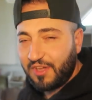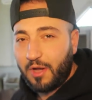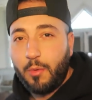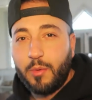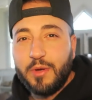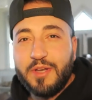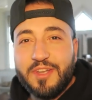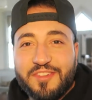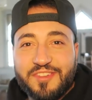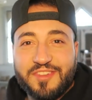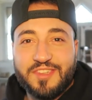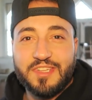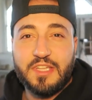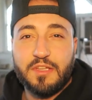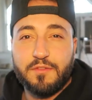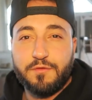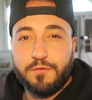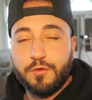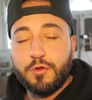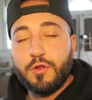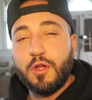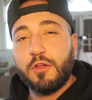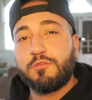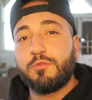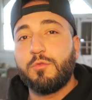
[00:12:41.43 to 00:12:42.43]
I want to see
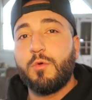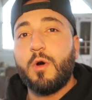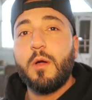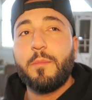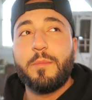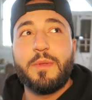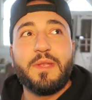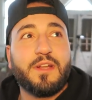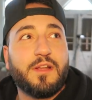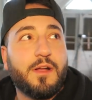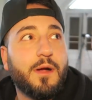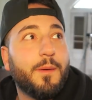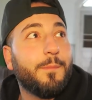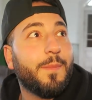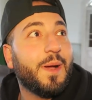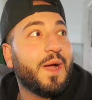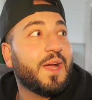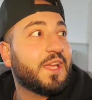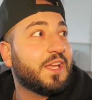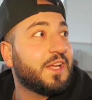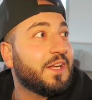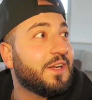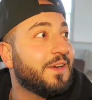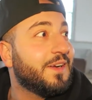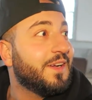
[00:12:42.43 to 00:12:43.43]
if you guys want me to come
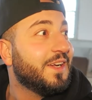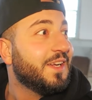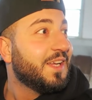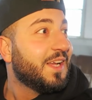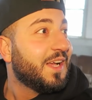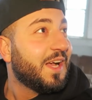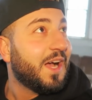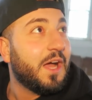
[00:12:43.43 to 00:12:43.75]
back here